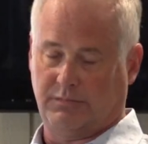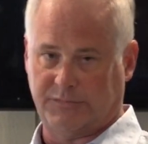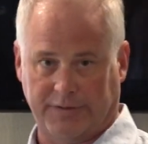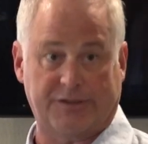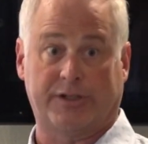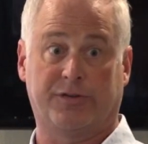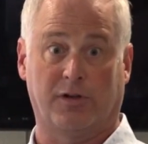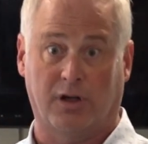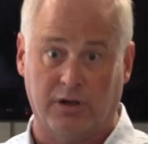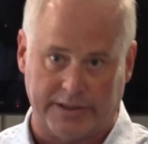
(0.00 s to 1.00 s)
till they change the
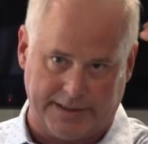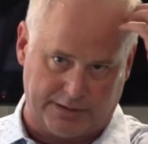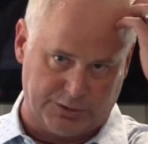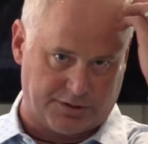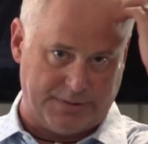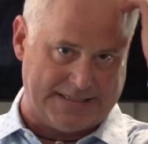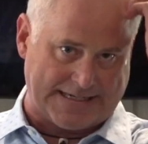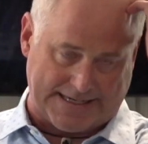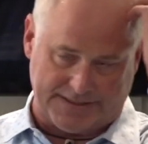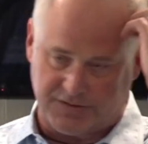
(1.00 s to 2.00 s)
law again, which could be
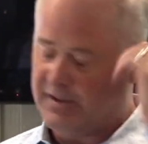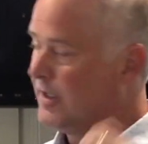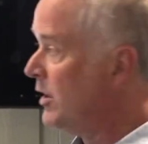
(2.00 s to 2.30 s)
decades.